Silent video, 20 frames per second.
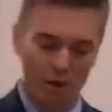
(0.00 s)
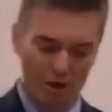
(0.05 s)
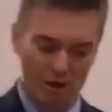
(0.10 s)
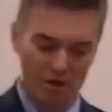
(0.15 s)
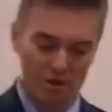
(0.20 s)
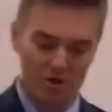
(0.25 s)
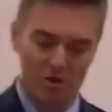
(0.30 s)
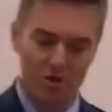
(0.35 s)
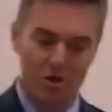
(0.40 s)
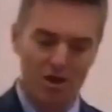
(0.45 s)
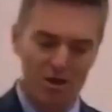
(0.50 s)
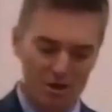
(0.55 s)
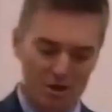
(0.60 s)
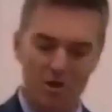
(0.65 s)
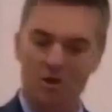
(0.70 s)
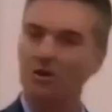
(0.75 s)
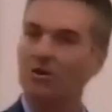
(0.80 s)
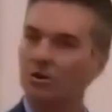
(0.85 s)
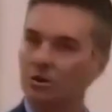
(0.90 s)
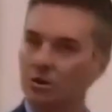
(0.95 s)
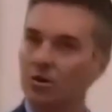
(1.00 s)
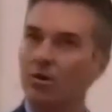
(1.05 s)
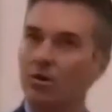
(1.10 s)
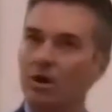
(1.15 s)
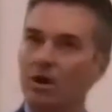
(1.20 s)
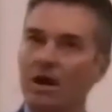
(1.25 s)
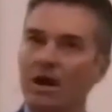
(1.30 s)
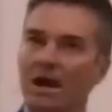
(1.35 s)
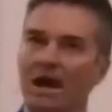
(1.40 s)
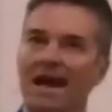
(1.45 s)
or a construction crew,
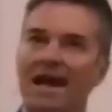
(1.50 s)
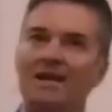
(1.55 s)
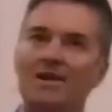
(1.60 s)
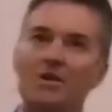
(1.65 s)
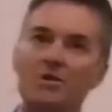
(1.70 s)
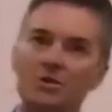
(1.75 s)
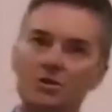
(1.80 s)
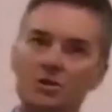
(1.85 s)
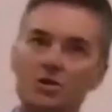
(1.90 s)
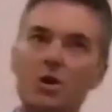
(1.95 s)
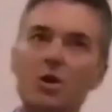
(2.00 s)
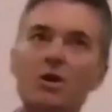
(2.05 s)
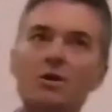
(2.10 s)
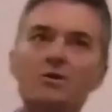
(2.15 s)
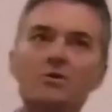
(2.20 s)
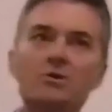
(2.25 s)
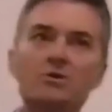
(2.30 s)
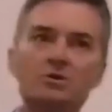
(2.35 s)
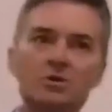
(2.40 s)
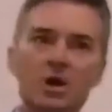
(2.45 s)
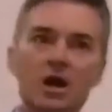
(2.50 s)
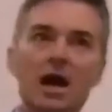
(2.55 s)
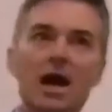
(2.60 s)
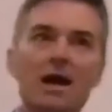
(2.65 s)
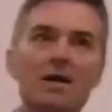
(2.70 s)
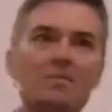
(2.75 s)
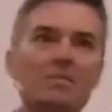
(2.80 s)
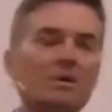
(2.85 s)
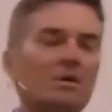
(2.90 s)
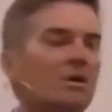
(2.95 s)
and you started your
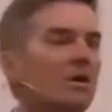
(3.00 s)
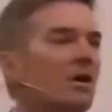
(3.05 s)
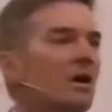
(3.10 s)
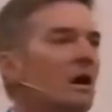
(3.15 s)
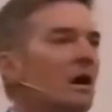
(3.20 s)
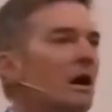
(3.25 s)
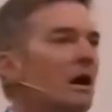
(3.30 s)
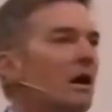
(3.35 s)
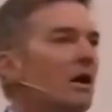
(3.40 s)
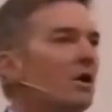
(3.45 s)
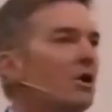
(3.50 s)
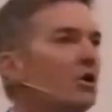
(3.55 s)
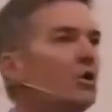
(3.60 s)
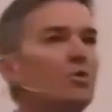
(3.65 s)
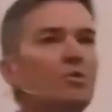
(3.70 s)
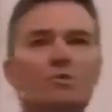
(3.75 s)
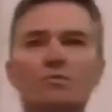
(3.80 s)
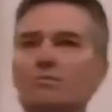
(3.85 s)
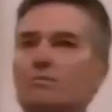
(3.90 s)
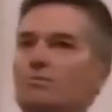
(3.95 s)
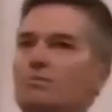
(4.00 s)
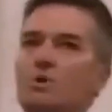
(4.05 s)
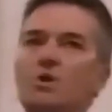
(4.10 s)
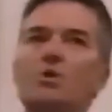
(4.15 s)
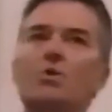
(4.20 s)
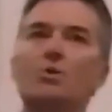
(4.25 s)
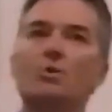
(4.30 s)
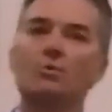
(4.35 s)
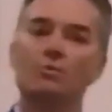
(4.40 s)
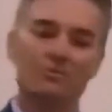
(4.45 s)
job.
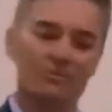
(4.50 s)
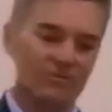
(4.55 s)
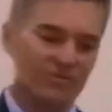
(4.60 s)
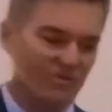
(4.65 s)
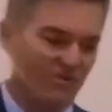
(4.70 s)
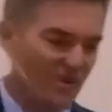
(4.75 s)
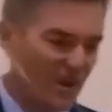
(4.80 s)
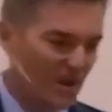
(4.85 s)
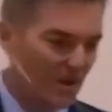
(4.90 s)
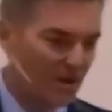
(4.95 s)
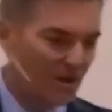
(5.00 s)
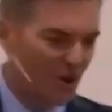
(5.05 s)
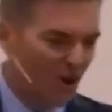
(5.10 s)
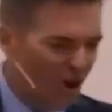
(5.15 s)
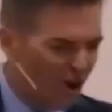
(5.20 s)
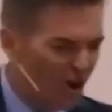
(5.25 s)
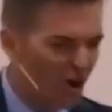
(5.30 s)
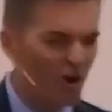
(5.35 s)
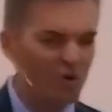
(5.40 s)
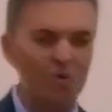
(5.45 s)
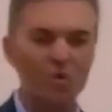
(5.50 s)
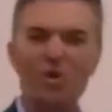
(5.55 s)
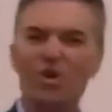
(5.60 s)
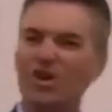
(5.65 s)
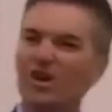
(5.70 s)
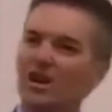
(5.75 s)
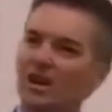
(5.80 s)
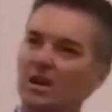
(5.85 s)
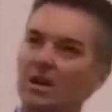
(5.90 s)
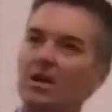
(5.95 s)
You were very
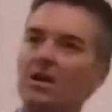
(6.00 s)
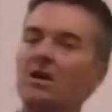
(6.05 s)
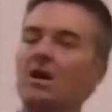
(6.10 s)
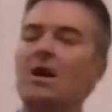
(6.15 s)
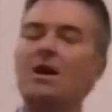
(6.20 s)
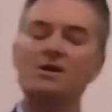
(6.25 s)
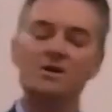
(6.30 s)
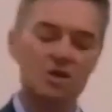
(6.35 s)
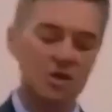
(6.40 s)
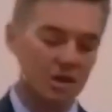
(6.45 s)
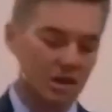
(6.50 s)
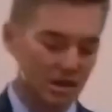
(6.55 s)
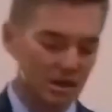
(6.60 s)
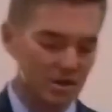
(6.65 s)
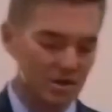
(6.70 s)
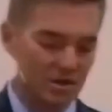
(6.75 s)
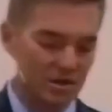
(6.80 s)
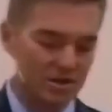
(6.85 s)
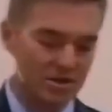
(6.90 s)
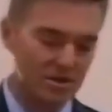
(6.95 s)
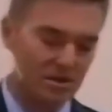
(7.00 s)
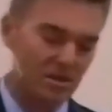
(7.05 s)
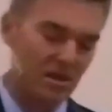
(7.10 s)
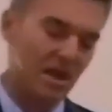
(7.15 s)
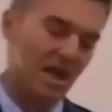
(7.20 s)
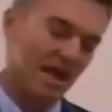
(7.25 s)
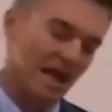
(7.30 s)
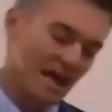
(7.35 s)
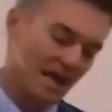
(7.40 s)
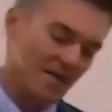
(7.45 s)
hardworking and conscientious,
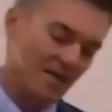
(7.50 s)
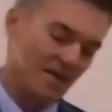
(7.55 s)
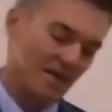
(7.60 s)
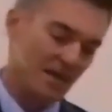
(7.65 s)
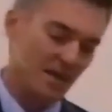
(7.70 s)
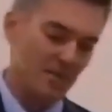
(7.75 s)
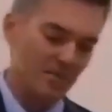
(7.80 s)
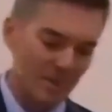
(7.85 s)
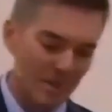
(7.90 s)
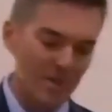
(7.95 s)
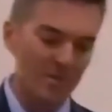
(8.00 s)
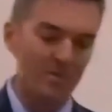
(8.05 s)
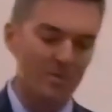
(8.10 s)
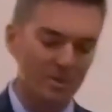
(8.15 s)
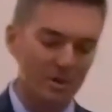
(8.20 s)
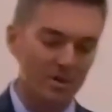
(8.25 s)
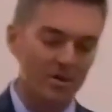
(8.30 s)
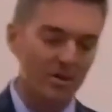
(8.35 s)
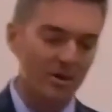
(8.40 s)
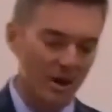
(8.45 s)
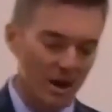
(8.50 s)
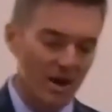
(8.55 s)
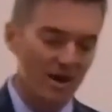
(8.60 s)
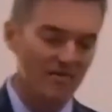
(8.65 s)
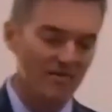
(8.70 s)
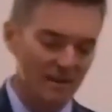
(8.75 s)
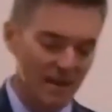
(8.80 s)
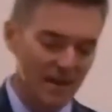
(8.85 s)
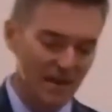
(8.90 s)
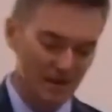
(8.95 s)
and then a member
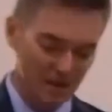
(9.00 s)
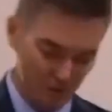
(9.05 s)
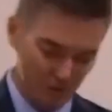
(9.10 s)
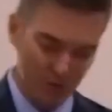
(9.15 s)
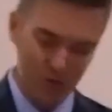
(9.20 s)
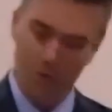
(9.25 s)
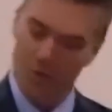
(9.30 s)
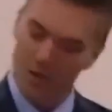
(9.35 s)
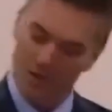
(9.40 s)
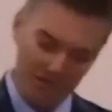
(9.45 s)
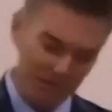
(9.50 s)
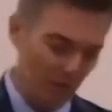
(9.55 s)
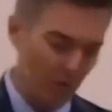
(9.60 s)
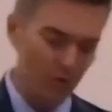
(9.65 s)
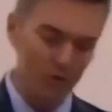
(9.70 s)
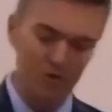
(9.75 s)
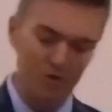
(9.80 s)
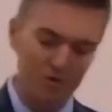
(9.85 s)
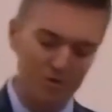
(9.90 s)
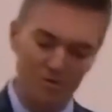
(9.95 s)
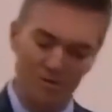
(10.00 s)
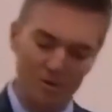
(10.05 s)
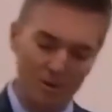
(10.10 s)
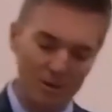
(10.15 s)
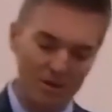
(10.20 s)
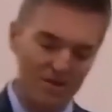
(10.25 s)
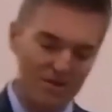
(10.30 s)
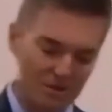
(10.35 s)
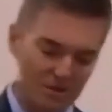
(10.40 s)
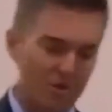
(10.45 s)
of that crew, one of the older
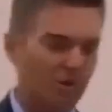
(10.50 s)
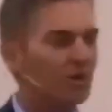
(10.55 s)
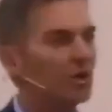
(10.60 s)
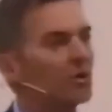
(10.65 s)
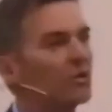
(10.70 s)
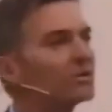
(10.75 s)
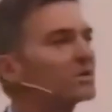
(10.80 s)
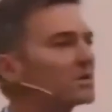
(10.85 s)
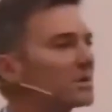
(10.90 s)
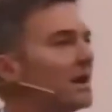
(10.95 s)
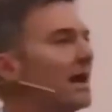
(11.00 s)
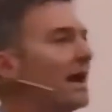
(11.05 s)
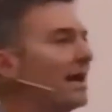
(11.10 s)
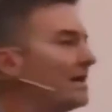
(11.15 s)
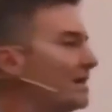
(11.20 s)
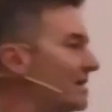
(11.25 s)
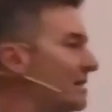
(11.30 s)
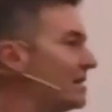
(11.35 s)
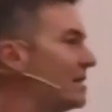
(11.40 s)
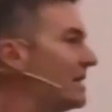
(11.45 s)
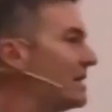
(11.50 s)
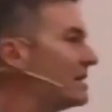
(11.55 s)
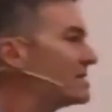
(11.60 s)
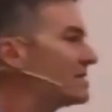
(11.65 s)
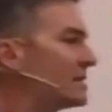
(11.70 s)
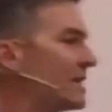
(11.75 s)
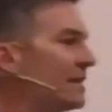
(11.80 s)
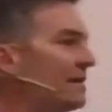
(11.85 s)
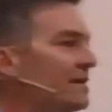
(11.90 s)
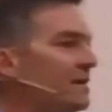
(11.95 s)
employees, took you aside and
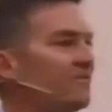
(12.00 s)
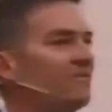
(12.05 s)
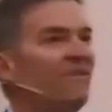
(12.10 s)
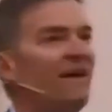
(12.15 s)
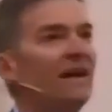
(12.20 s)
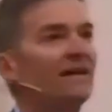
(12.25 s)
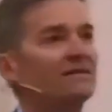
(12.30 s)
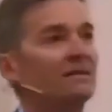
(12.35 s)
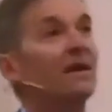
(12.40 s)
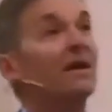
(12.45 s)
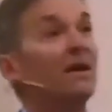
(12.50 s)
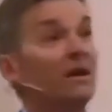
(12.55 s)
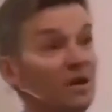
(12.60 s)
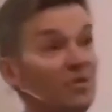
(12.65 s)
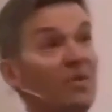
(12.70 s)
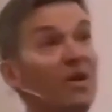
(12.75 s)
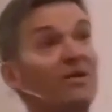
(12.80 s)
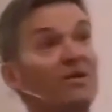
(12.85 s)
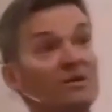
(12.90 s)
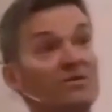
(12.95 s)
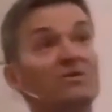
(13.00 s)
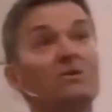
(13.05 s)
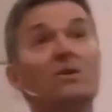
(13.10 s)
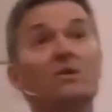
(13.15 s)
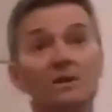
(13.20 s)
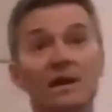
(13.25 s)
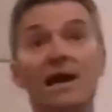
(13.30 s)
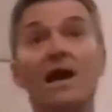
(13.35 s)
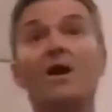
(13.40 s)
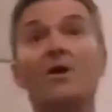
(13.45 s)
said, in effect, you better
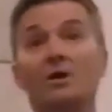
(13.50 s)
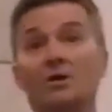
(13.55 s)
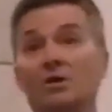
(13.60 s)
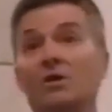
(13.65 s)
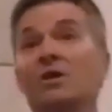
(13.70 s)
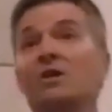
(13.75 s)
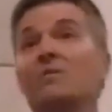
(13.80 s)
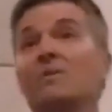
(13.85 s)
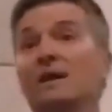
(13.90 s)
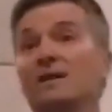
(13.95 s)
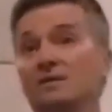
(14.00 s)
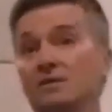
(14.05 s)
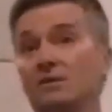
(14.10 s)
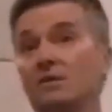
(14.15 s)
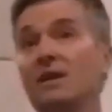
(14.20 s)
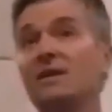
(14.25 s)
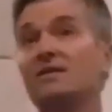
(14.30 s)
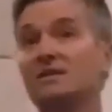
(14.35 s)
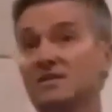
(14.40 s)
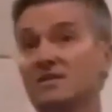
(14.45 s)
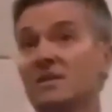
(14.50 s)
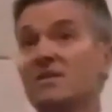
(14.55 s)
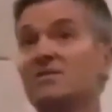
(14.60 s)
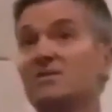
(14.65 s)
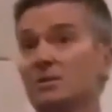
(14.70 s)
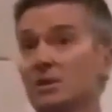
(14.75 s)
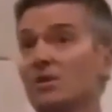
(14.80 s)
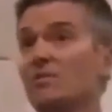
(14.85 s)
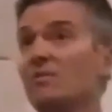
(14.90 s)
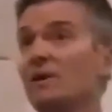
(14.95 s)
slow down or you're going to make the rest of
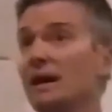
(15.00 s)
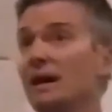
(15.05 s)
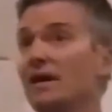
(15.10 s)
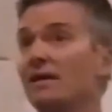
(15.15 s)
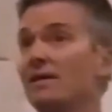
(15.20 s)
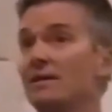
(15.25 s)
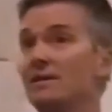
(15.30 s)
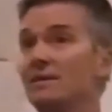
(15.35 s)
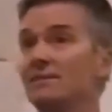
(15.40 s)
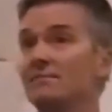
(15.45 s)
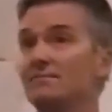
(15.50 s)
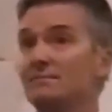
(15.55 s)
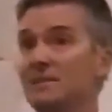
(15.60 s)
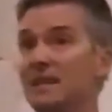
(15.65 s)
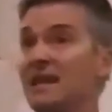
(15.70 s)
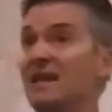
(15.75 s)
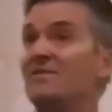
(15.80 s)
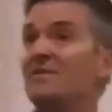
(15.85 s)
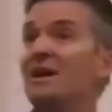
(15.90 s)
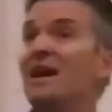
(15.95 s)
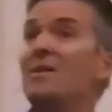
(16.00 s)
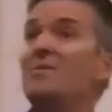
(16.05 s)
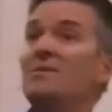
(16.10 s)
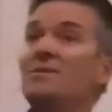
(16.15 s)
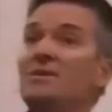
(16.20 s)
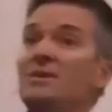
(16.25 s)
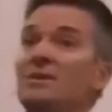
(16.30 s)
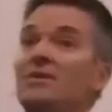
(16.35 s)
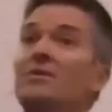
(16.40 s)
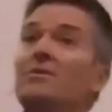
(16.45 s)
us look bad. Did that ever happen
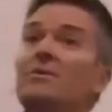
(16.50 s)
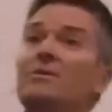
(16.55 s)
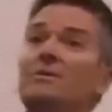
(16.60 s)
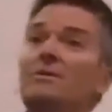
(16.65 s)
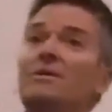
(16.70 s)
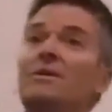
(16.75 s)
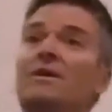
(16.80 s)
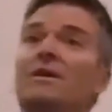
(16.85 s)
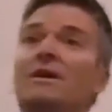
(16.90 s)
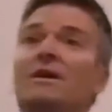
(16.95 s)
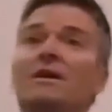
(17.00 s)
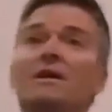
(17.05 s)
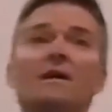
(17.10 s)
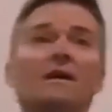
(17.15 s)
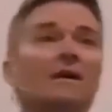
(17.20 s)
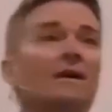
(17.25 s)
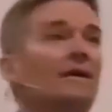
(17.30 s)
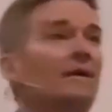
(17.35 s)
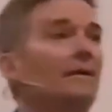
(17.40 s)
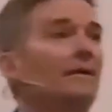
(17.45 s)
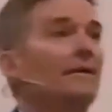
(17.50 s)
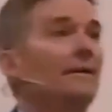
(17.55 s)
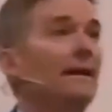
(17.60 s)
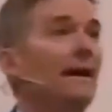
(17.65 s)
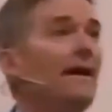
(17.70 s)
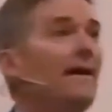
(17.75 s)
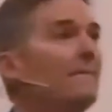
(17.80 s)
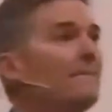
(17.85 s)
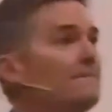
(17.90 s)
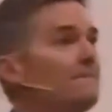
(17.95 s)
to you?
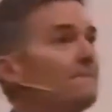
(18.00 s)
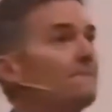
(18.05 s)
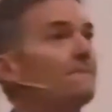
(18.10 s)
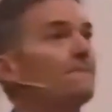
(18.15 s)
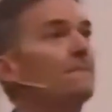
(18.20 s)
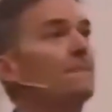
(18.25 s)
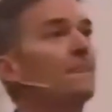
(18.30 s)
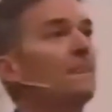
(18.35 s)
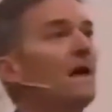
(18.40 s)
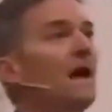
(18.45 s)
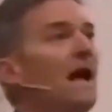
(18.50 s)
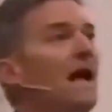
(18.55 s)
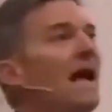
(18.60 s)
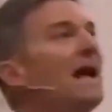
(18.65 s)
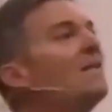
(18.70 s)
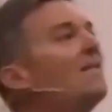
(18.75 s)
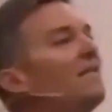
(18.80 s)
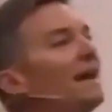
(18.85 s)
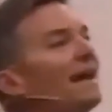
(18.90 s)
Yeah. And